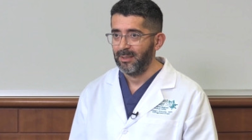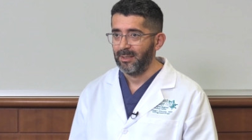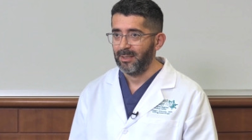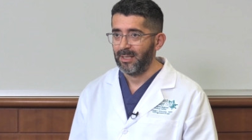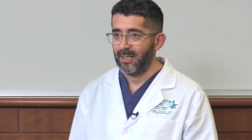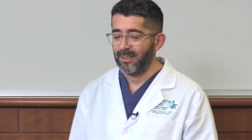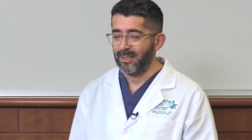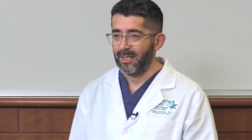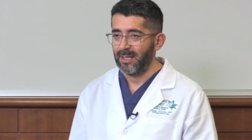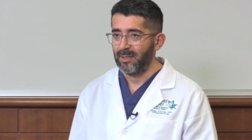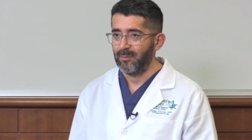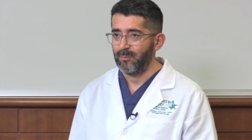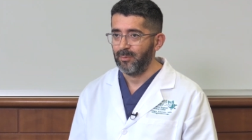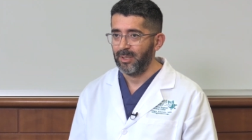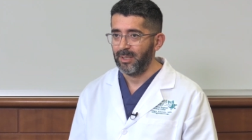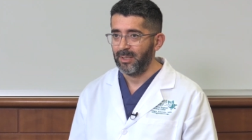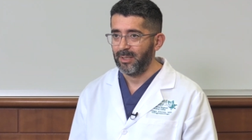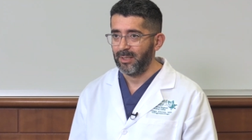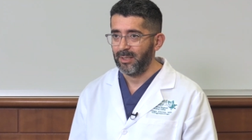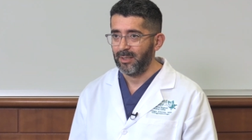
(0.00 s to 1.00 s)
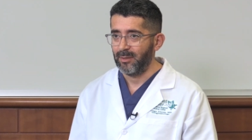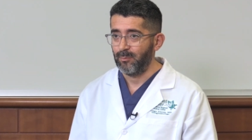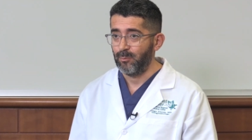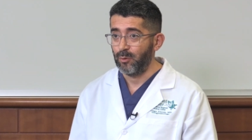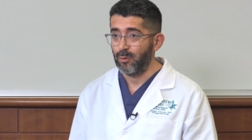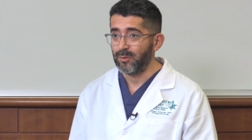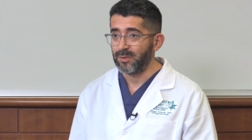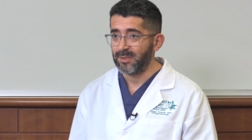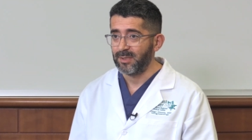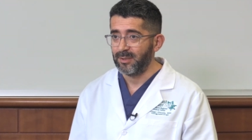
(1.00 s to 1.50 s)
I am a
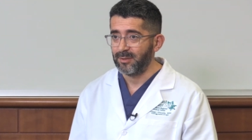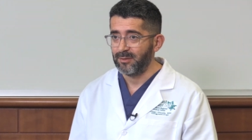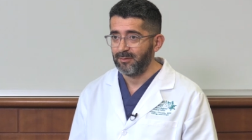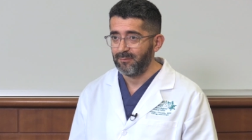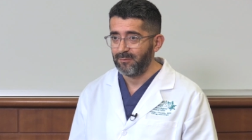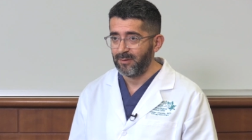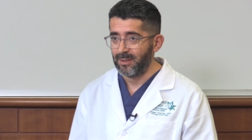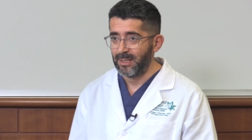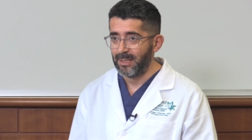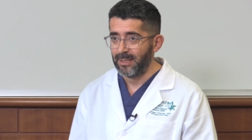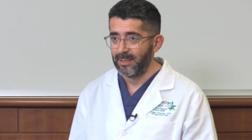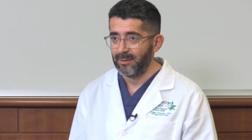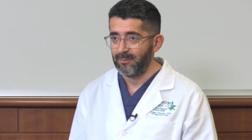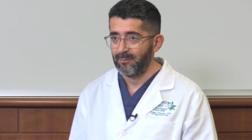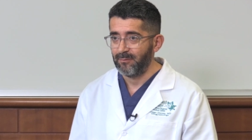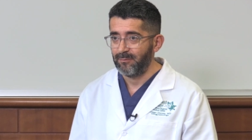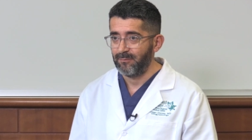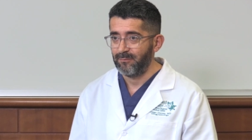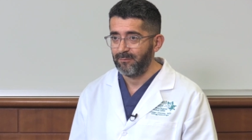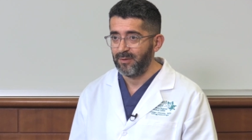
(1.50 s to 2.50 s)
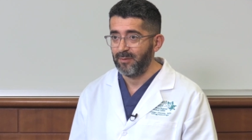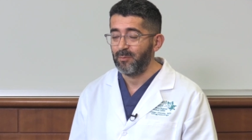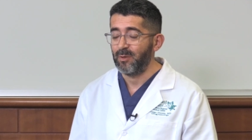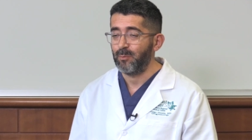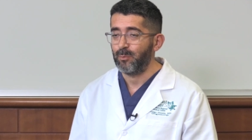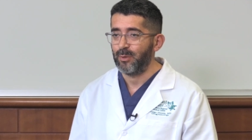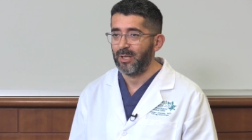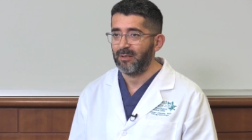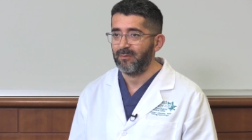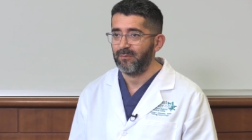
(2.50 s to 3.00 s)
board-certified
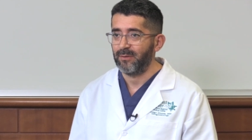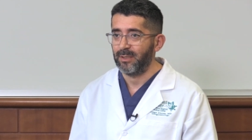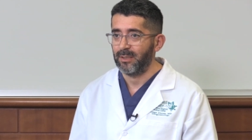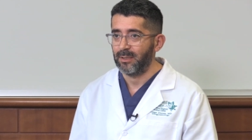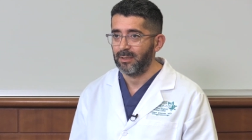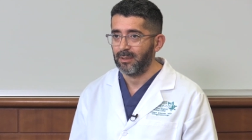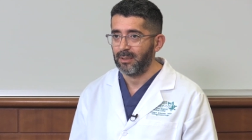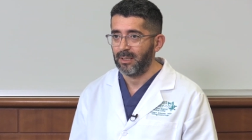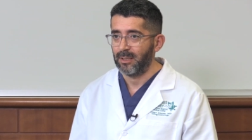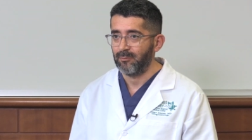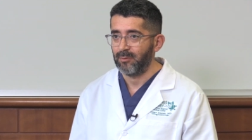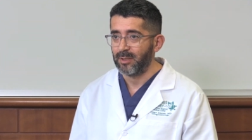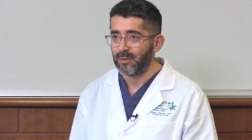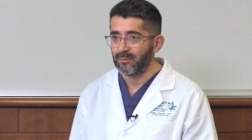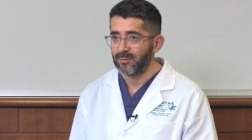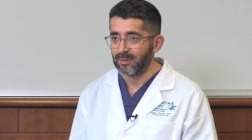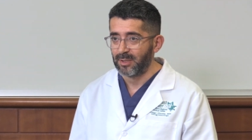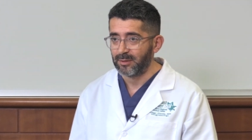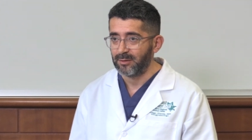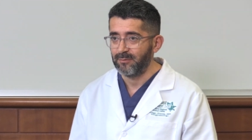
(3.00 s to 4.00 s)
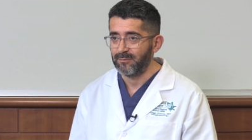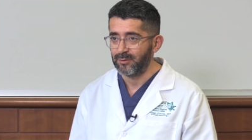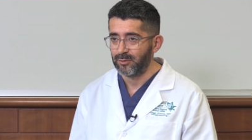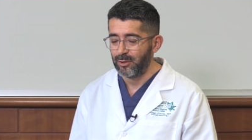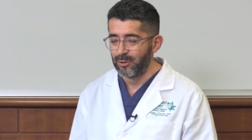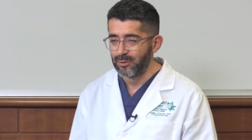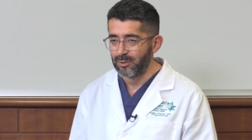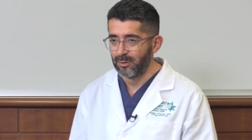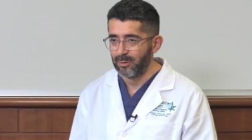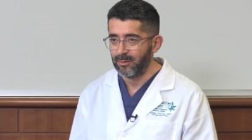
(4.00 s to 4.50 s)
female pelvic and reconstructive
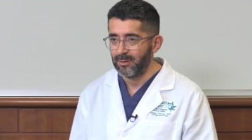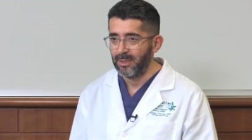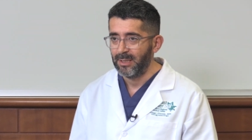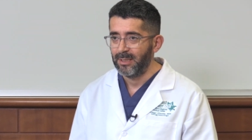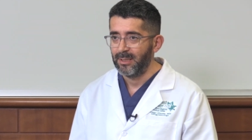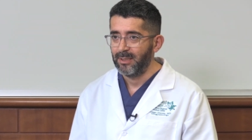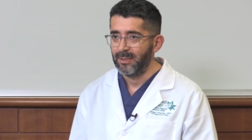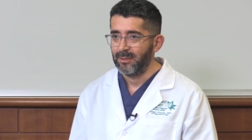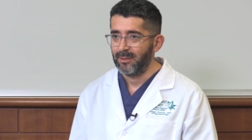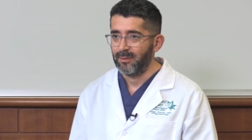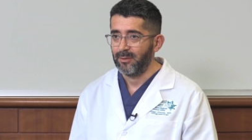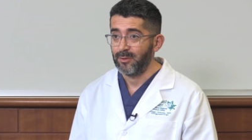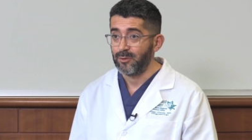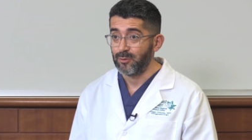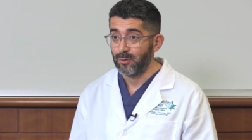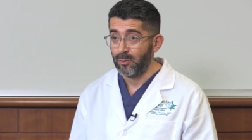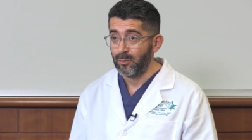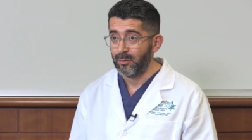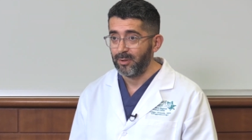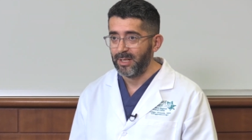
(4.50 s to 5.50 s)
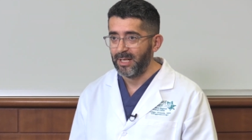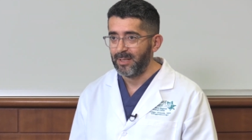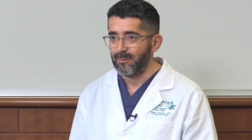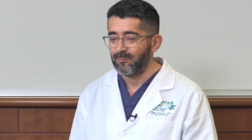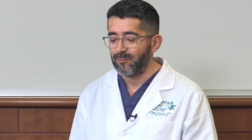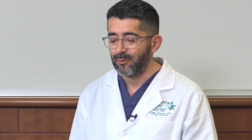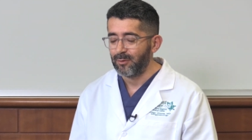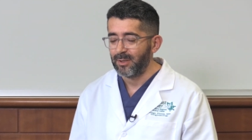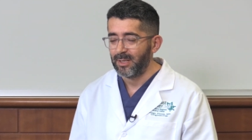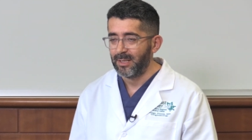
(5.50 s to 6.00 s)
surgeon. The short name
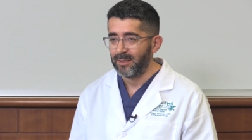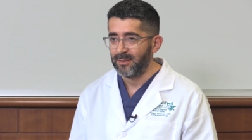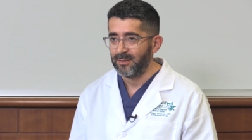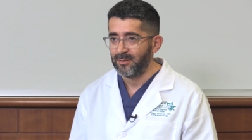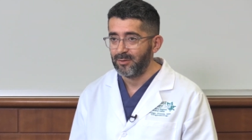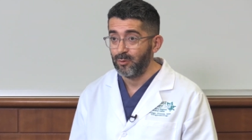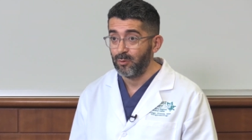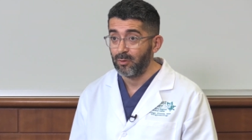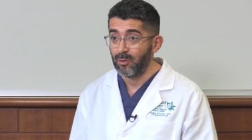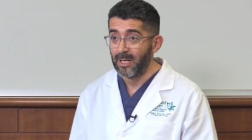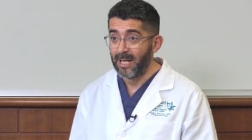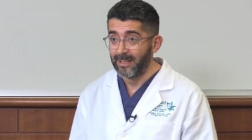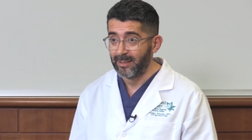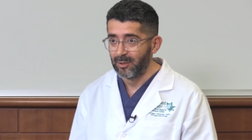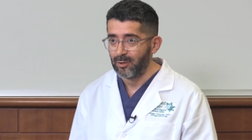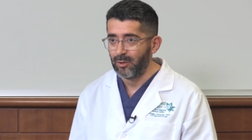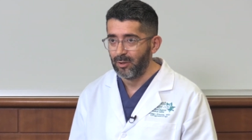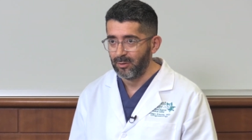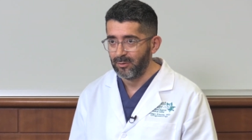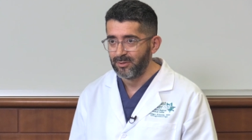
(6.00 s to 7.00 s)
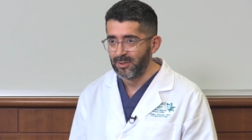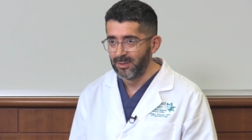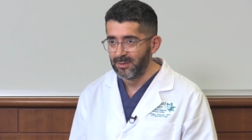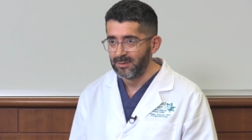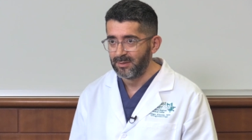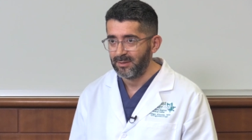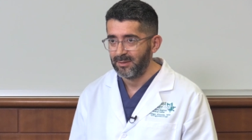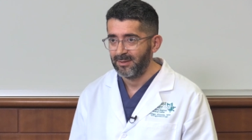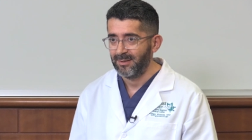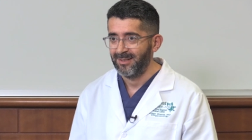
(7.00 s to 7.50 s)
for that is
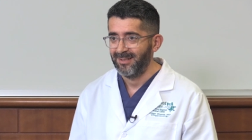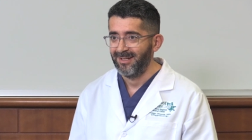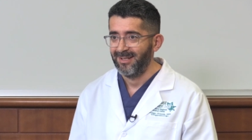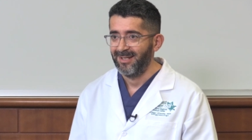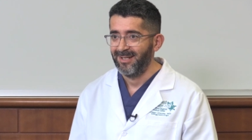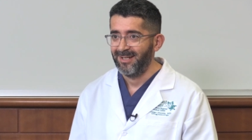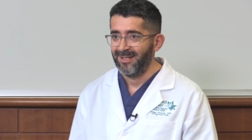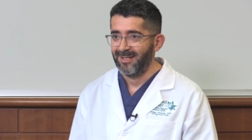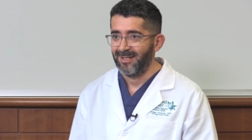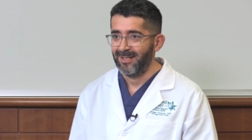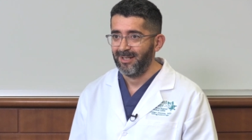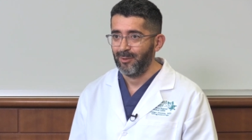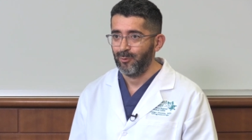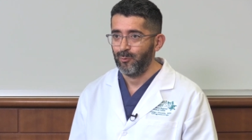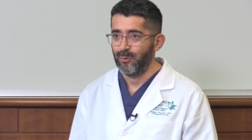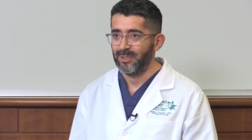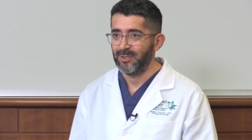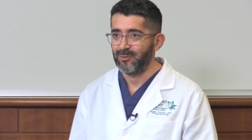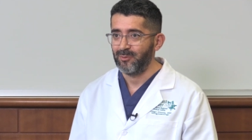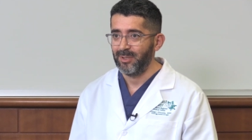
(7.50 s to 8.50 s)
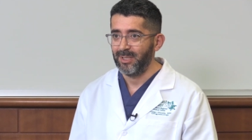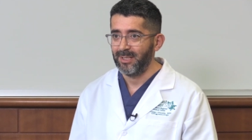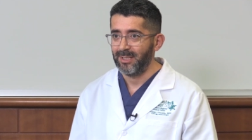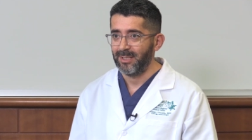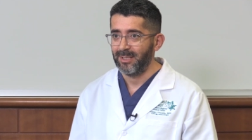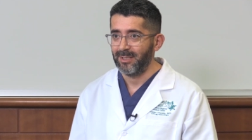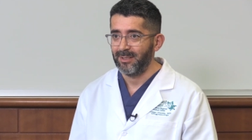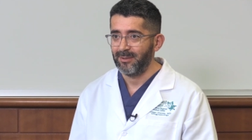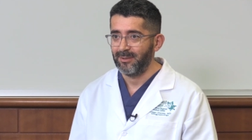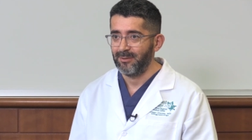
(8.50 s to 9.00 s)
urogynecologist. We treat
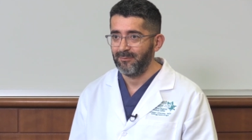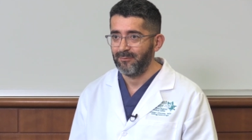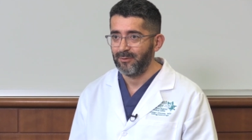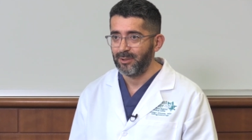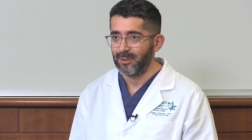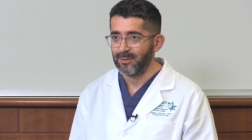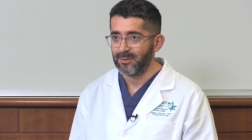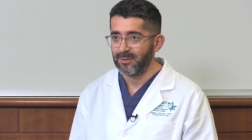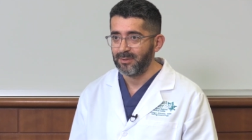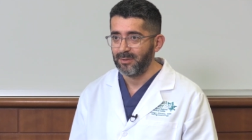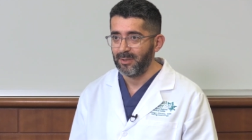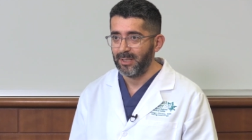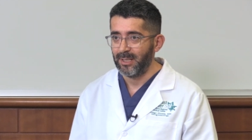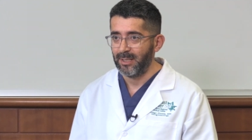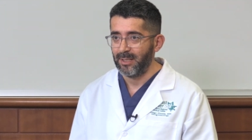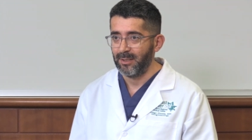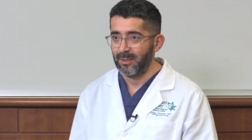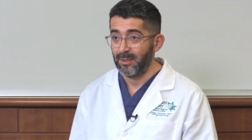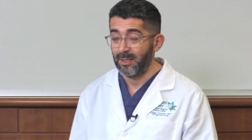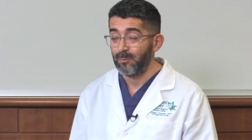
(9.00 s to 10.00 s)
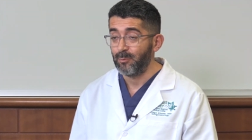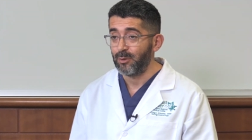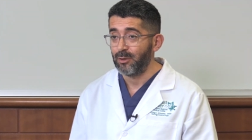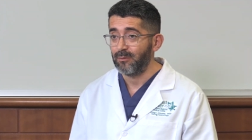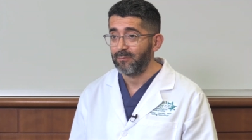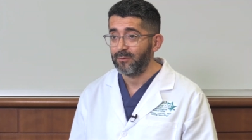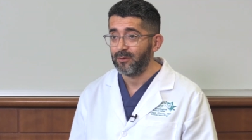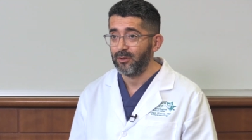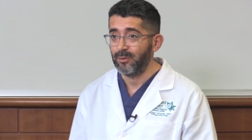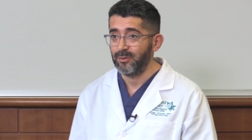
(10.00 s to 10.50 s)
a diverse number
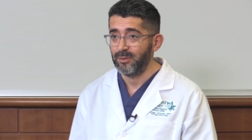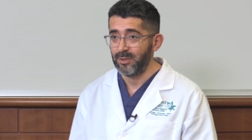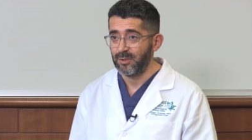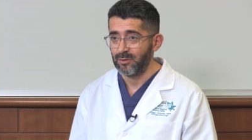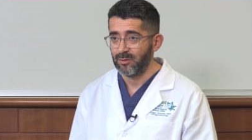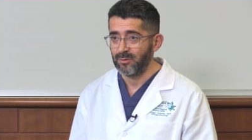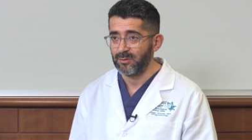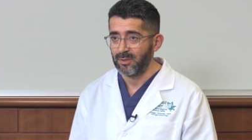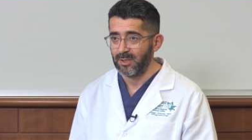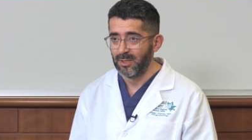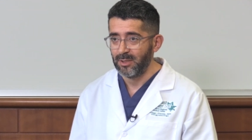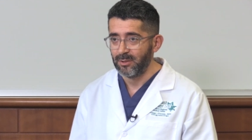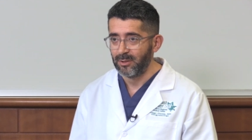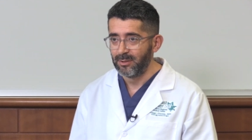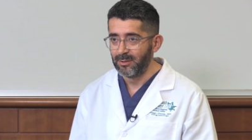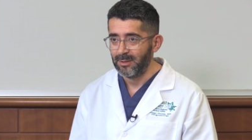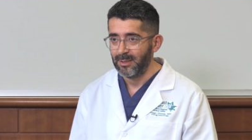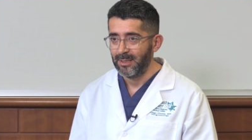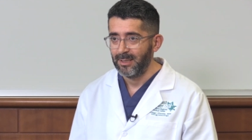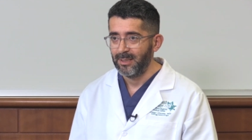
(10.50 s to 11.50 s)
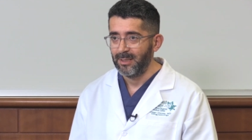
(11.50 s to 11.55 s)
of conditions here,